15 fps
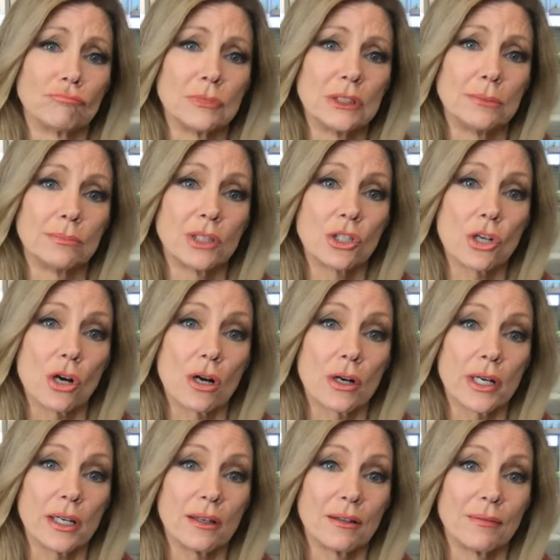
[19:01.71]
I'm
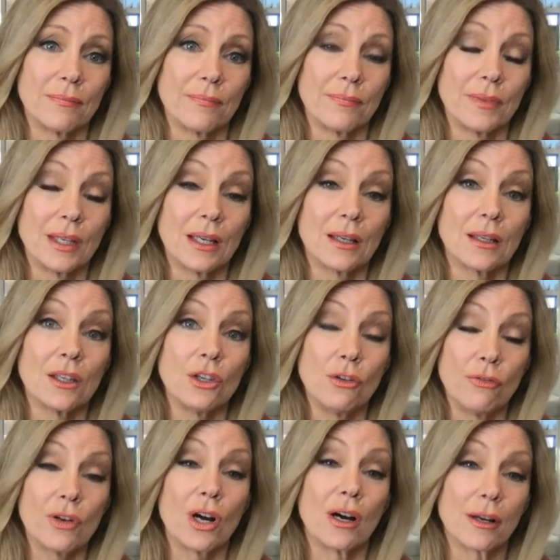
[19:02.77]
sorry.
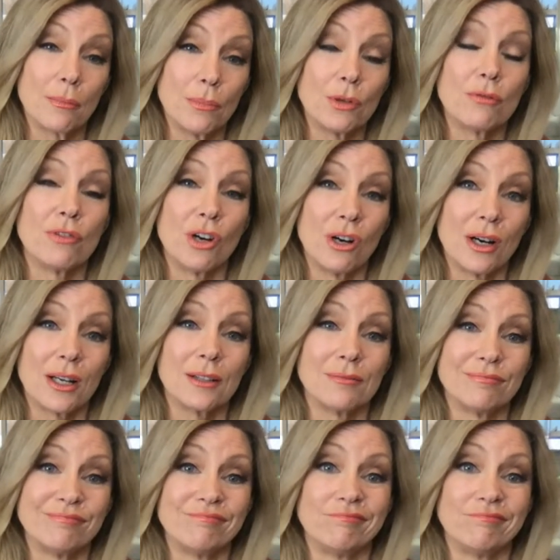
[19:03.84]
You've got to move on.